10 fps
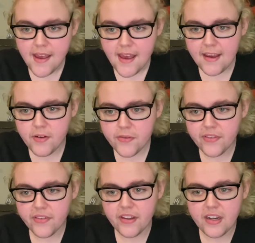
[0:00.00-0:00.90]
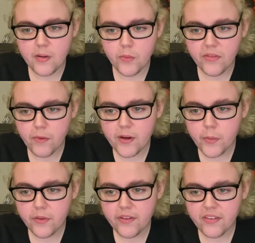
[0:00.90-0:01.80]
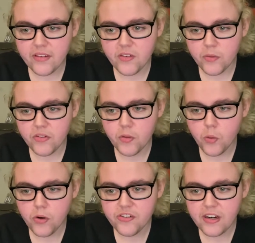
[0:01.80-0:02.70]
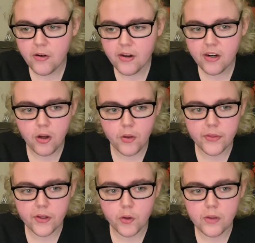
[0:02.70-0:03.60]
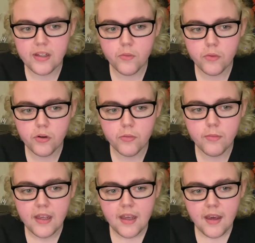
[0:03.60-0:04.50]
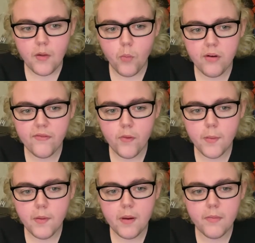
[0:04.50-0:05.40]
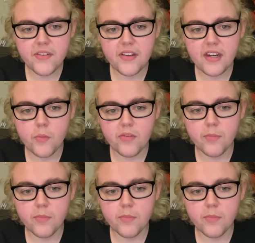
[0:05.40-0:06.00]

Anderson said he was frequently sent to a storage area called the Green Room, and one former member said he was